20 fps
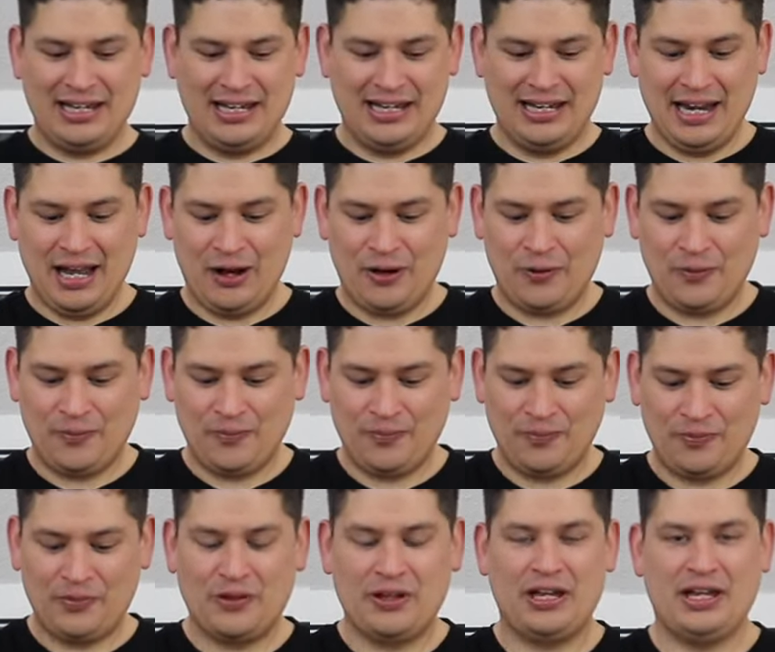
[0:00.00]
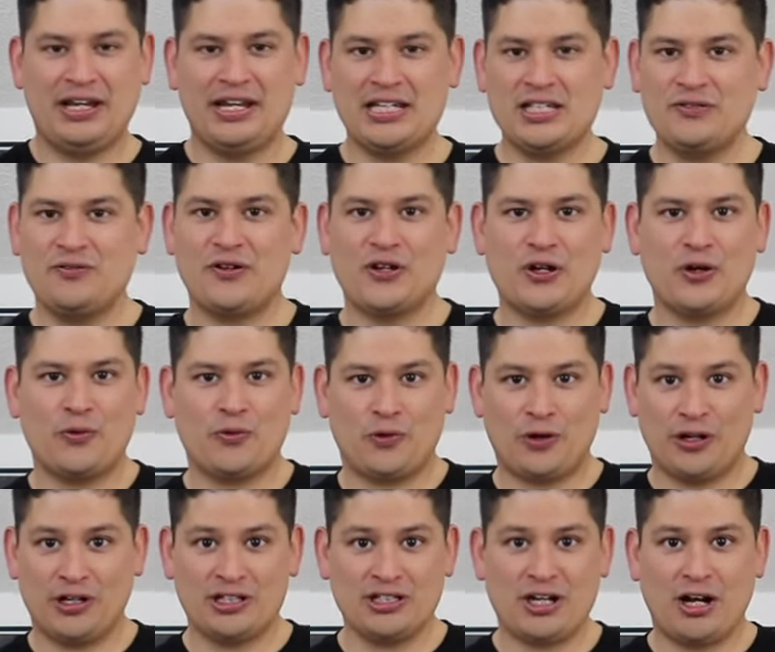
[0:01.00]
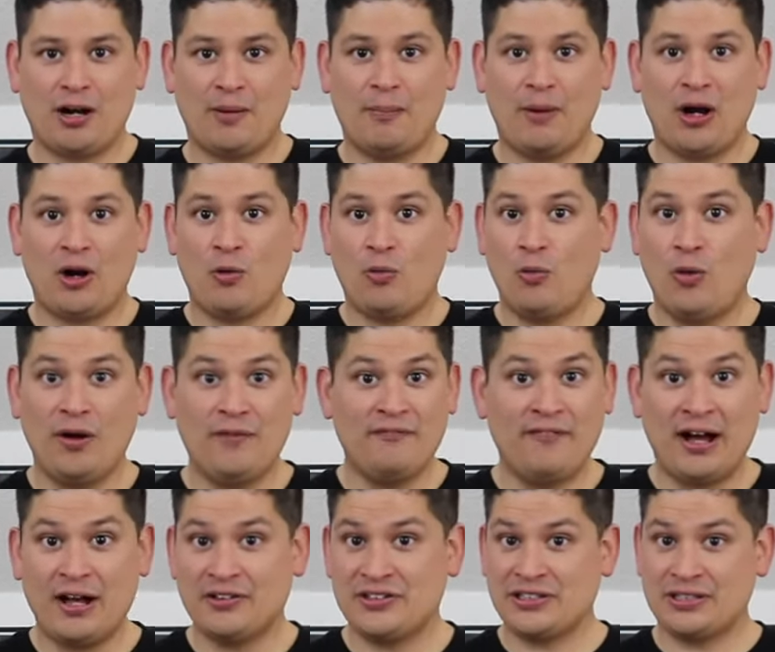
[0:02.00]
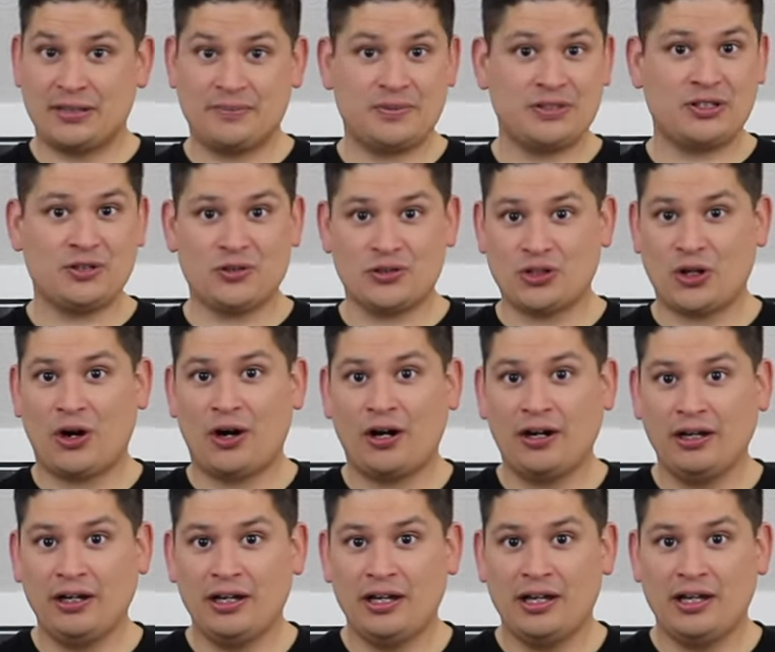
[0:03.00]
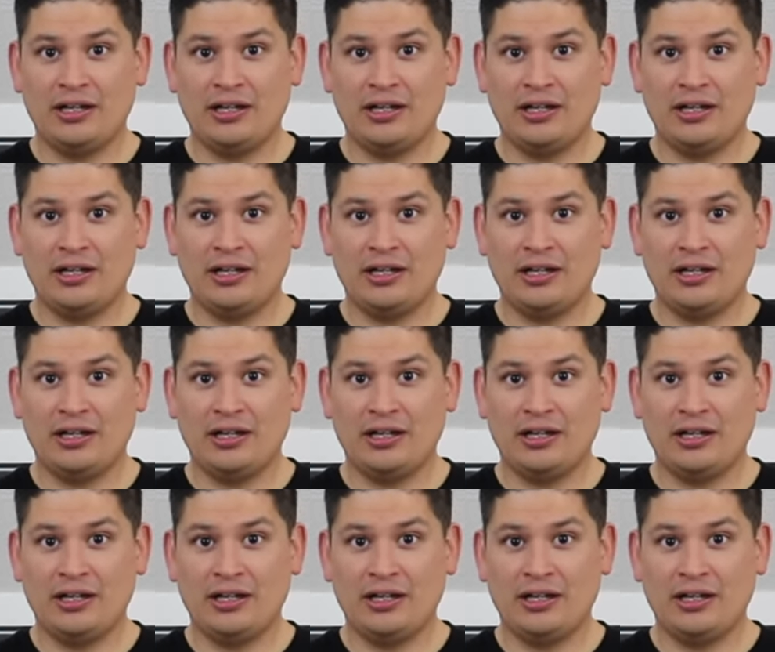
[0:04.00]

Now, in this video, we're going to talk about what valve stem seals are,